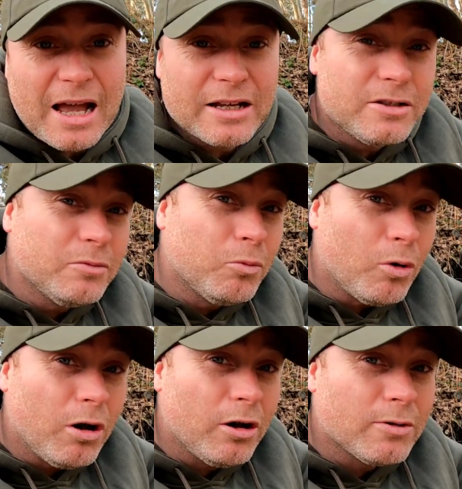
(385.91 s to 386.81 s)
And
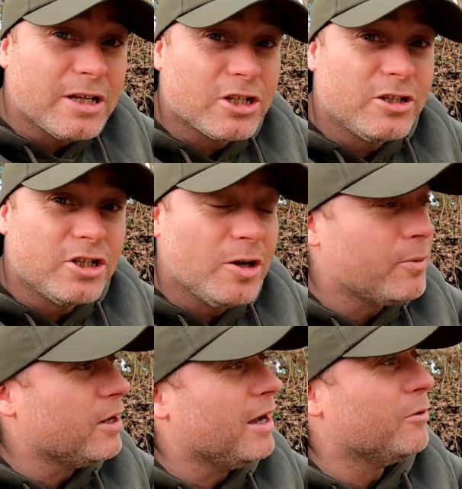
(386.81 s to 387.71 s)
while I was actually
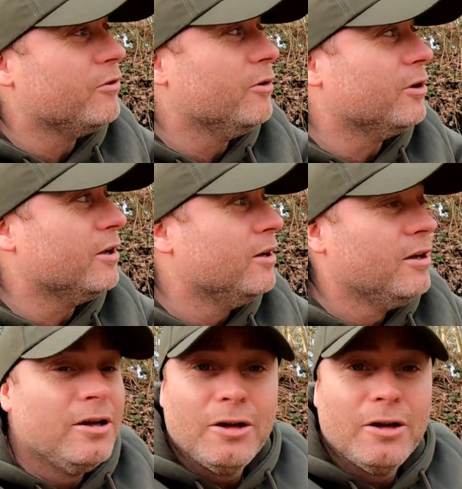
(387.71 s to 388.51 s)
shipping it out and doing it,